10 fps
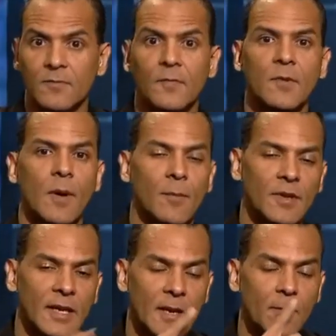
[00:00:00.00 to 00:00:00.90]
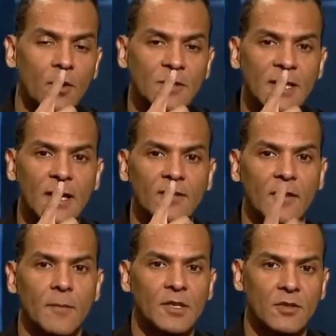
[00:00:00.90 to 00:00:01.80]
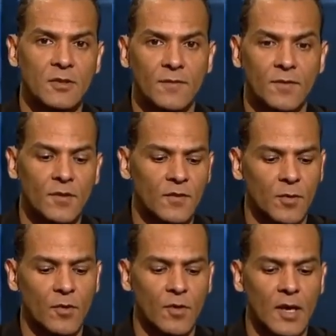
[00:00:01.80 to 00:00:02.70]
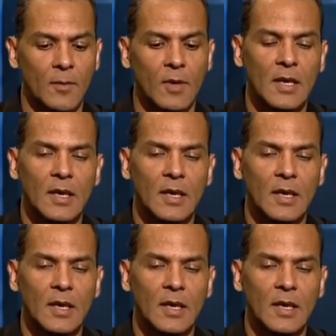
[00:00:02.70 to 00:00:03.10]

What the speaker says: Remember that at post houses, I mentioned in the first program,